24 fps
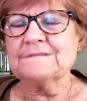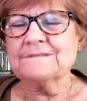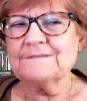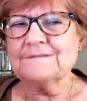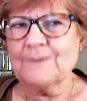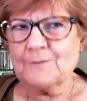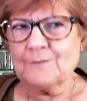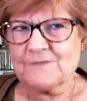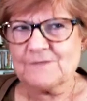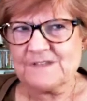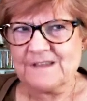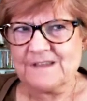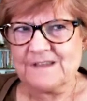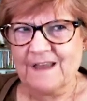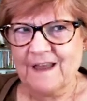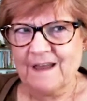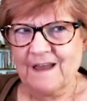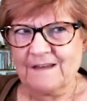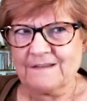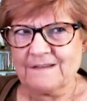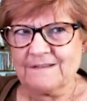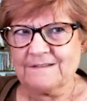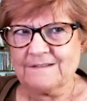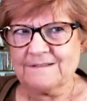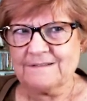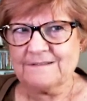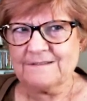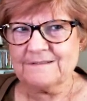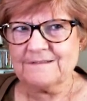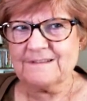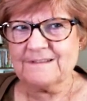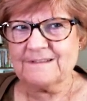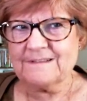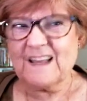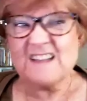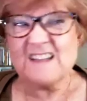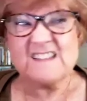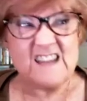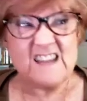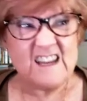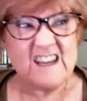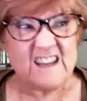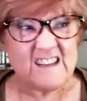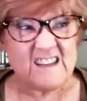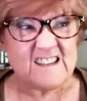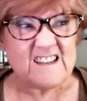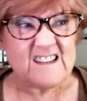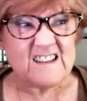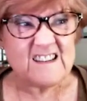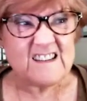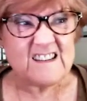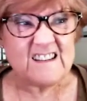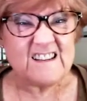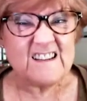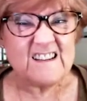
what was that? That's it?